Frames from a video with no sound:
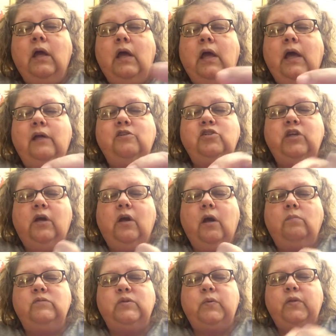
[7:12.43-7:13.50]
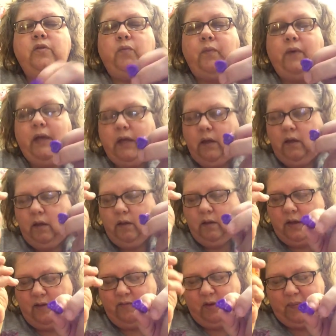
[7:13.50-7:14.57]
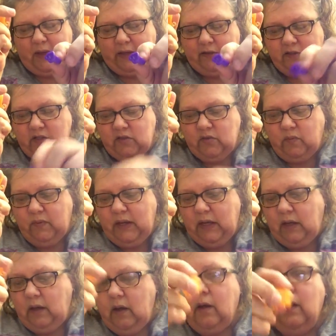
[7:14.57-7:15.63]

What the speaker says: And she comes with the ring. Every package has a ring.